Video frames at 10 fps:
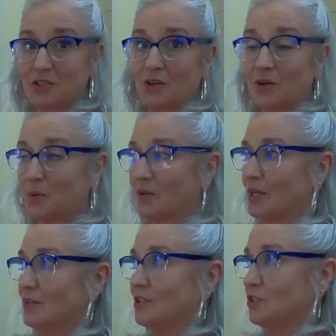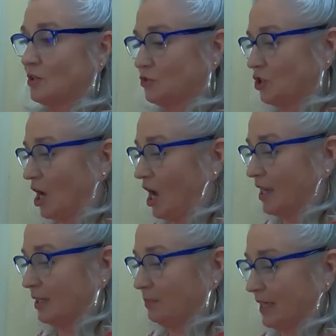So there were
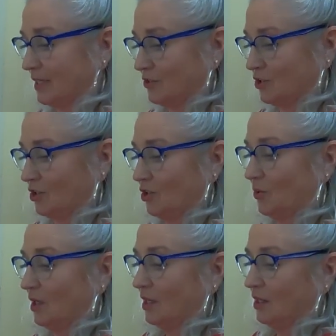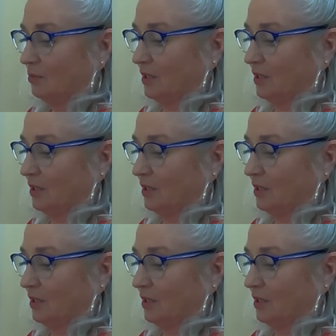John and Becky Sue,